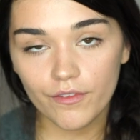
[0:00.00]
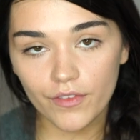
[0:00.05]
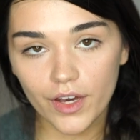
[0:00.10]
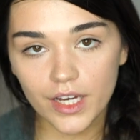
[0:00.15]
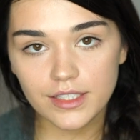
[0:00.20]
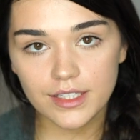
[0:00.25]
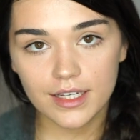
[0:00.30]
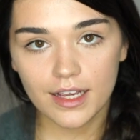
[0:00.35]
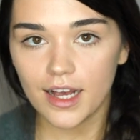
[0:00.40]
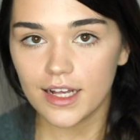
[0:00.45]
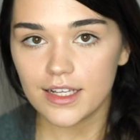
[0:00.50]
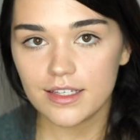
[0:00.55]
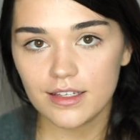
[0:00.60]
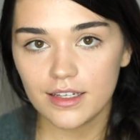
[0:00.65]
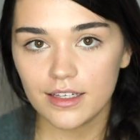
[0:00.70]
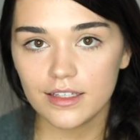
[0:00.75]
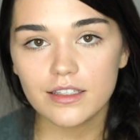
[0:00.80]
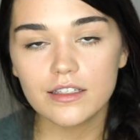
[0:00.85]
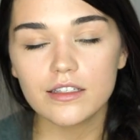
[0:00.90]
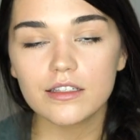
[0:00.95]
fatty
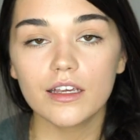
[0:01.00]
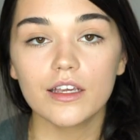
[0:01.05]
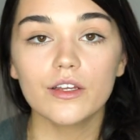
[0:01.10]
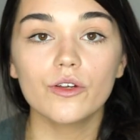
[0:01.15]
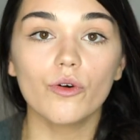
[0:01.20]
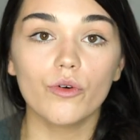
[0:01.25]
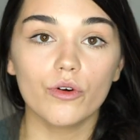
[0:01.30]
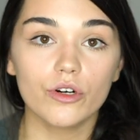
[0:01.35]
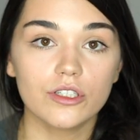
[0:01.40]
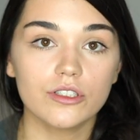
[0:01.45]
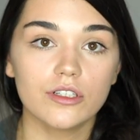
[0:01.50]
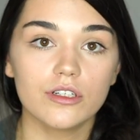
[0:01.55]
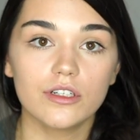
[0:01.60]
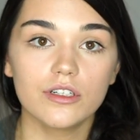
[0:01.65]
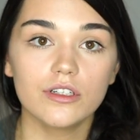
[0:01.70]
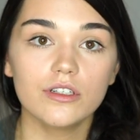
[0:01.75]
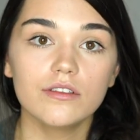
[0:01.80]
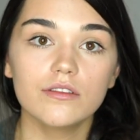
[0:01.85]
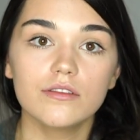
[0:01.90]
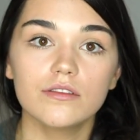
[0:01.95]
acids in
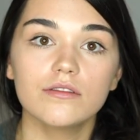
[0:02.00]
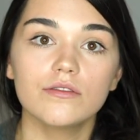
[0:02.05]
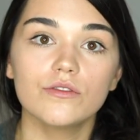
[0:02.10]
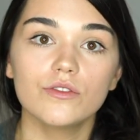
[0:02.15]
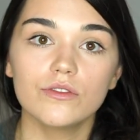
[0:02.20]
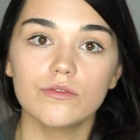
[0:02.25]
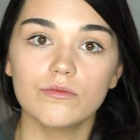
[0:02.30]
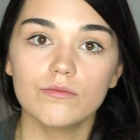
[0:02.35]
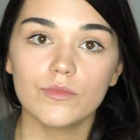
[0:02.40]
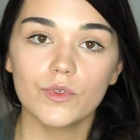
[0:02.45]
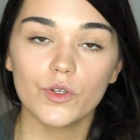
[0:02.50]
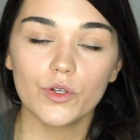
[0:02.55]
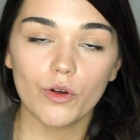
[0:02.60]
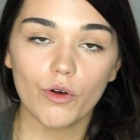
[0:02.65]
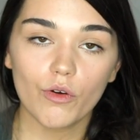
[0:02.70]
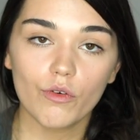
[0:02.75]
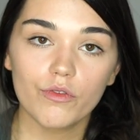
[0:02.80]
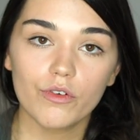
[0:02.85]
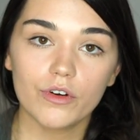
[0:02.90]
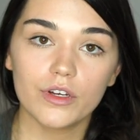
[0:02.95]
order, you
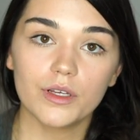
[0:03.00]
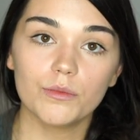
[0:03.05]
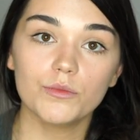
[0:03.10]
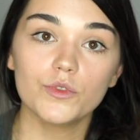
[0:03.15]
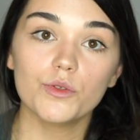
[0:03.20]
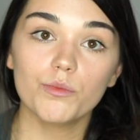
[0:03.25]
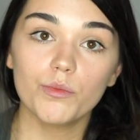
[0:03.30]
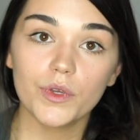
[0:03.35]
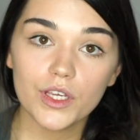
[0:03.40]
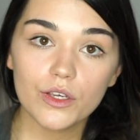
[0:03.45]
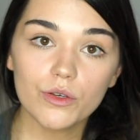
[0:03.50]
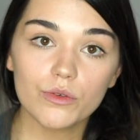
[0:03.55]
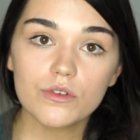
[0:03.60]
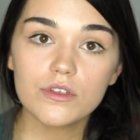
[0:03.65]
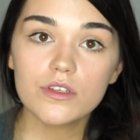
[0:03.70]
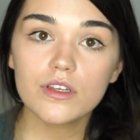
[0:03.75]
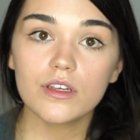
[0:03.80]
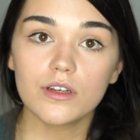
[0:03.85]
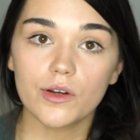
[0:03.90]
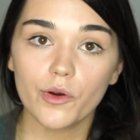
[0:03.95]
know, for them to be
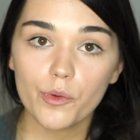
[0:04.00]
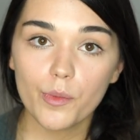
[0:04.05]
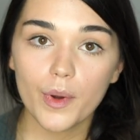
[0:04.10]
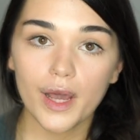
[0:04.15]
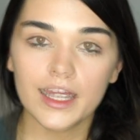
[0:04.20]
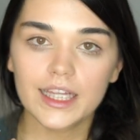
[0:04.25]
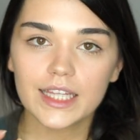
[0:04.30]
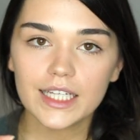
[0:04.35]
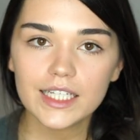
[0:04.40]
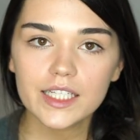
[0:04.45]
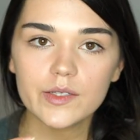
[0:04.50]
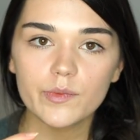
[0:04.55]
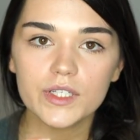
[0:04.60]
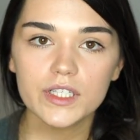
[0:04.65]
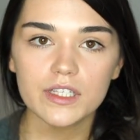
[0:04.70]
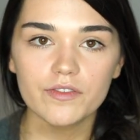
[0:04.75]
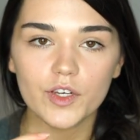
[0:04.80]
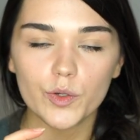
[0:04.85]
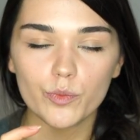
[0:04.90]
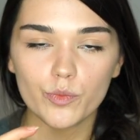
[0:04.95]
used in our body. And this
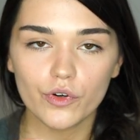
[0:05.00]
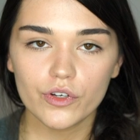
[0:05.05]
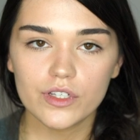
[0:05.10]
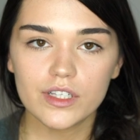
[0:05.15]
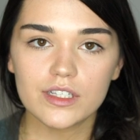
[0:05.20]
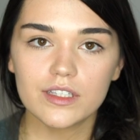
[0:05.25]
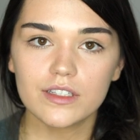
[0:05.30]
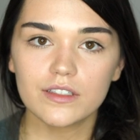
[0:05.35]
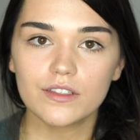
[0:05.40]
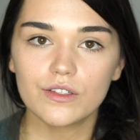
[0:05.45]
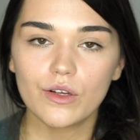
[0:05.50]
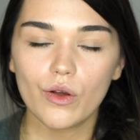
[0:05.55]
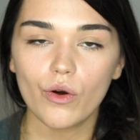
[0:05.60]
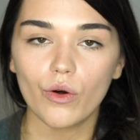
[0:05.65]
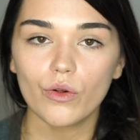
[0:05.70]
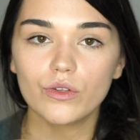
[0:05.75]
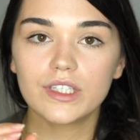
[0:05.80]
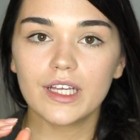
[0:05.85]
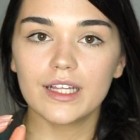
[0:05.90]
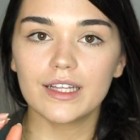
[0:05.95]
specific process is
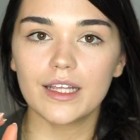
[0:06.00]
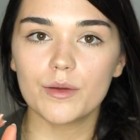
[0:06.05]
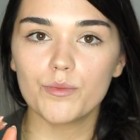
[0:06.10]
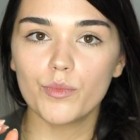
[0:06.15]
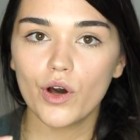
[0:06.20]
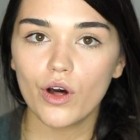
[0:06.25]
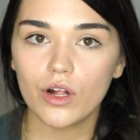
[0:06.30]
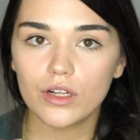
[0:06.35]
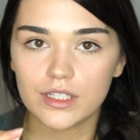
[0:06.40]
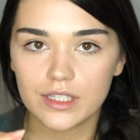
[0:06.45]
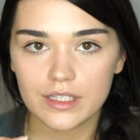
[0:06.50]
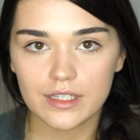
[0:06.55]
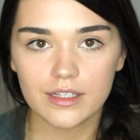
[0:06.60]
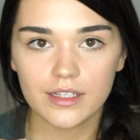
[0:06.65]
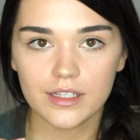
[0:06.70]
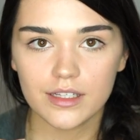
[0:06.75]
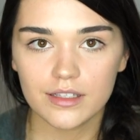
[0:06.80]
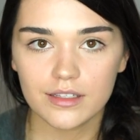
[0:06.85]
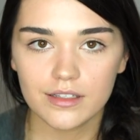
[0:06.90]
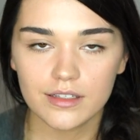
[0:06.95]
called
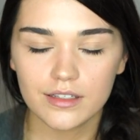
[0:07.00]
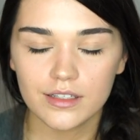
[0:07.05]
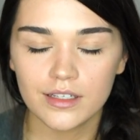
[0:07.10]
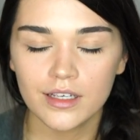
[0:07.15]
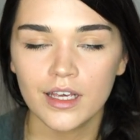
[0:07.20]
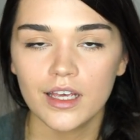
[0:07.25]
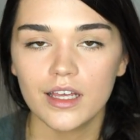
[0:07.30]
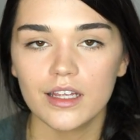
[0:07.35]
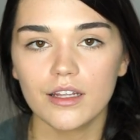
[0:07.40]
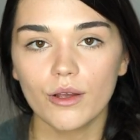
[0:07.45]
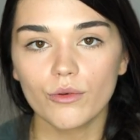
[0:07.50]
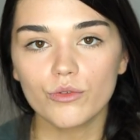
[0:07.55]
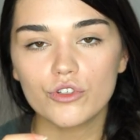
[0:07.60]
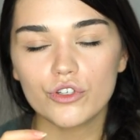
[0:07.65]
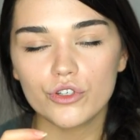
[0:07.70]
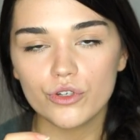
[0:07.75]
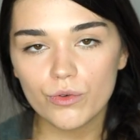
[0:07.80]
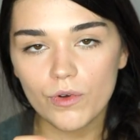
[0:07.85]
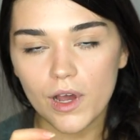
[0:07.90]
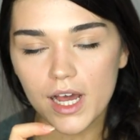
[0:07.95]
lipolysis. Now,
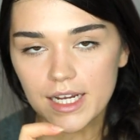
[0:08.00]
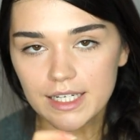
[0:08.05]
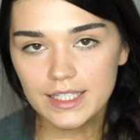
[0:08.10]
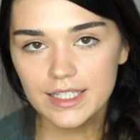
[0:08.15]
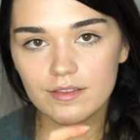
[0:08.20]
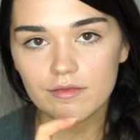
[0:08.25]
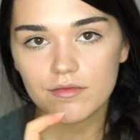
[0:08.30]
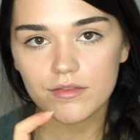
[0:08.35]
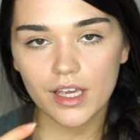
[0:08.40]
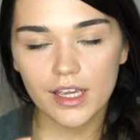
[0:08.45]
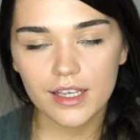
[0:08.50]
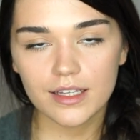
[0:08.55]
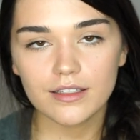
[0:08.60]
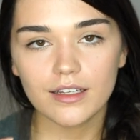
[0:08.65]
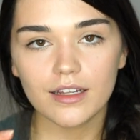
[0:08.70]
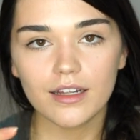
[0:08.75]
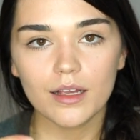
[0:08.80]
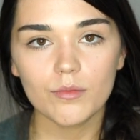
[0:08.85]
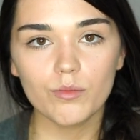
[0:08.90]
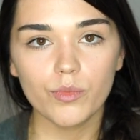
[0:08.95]
to activate
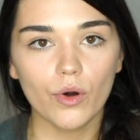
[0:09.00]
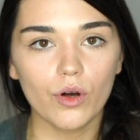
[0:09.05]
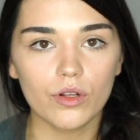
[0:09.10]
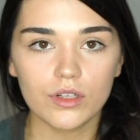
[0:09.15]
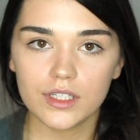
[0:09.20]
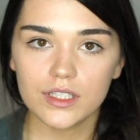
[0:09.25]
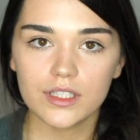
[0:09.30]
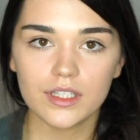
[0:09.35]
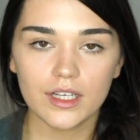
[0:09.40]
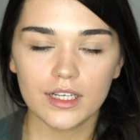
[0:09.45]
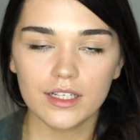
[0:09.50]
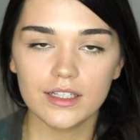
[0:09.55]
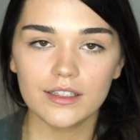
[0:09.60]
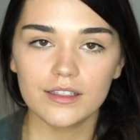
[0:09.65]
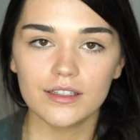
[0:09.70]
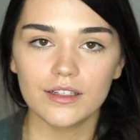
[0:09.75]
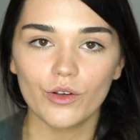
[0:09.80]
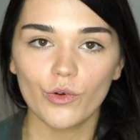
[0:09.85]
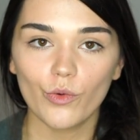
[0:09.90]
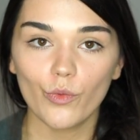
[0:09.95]

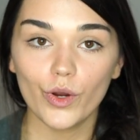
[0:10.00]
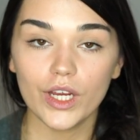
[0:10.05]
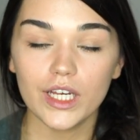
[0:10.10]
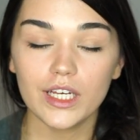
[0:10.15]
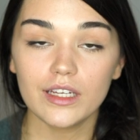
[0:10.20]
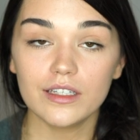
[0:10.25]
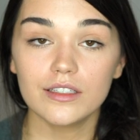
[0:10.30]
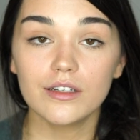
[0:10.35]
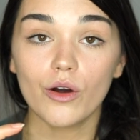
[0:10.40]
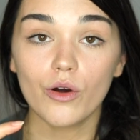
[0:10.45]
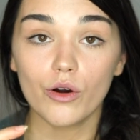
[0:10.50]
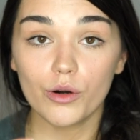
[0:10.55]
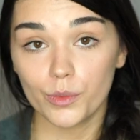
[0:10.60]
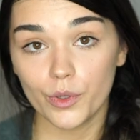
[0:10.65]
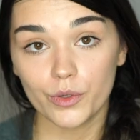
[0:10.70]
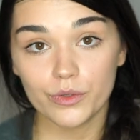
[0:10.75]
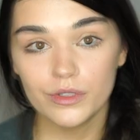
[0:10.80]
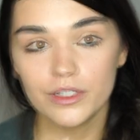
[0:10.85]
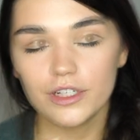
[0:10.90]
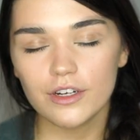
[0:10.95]
lipolysis, we need
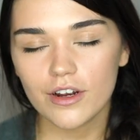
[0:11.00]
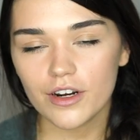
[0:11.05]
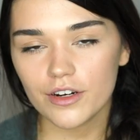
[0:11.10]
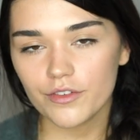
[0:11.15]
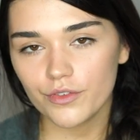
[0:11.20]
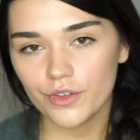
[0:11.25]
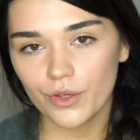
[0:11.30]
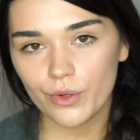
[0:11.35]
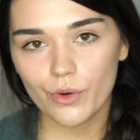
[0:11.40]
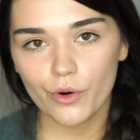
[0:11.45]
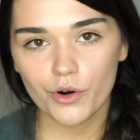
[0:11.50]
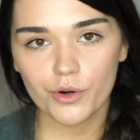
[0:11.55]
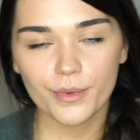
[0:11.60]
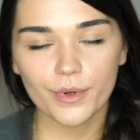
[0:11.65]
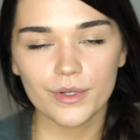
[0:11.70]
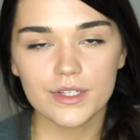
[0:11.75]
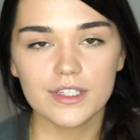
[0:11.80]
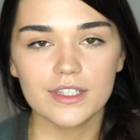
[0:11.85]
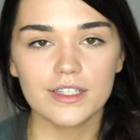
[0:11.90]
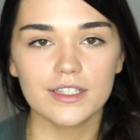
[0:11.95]
hormones. Now, there are a few
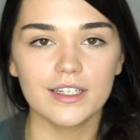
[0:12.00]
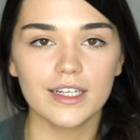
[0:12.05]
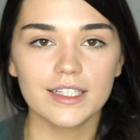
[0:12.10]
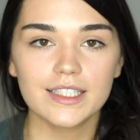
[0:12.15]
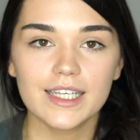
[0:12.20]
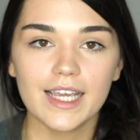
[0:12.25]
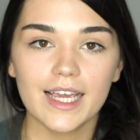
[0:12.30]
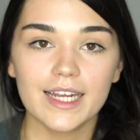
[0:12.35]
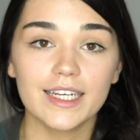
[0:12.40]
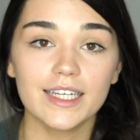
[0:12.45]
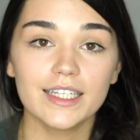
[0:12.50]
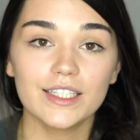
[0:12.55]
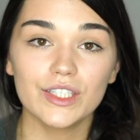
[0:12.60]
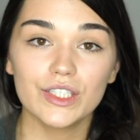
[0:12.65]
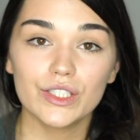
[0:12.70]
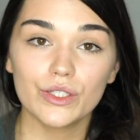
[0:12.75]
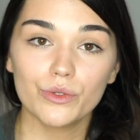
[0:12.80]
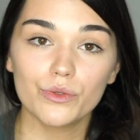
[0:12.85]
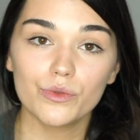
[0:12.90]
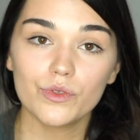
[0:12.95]
hormones that can
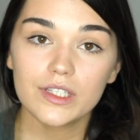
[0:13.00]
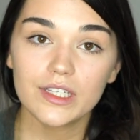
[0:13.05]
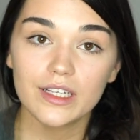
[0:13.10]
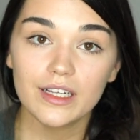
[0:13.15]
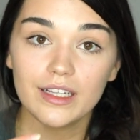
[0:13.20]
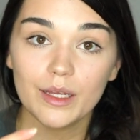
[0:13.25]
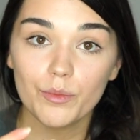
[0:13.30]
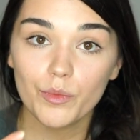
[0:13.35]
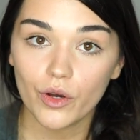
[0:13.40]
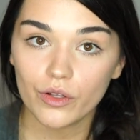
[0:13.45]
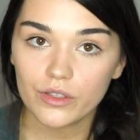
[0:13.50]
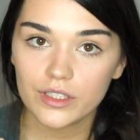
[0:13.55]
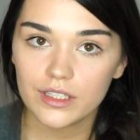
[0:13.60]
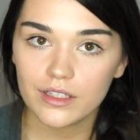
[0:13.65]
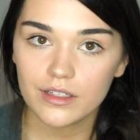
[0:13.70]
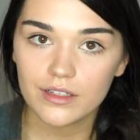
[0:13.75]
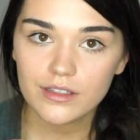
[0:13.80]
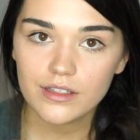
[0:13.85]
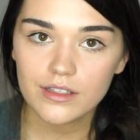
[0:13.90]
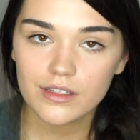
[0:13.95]
induce
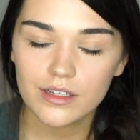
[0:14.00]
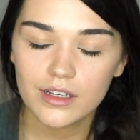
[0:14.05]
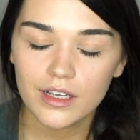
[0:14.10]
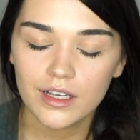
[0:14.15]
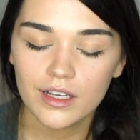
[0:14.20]
lipolysis,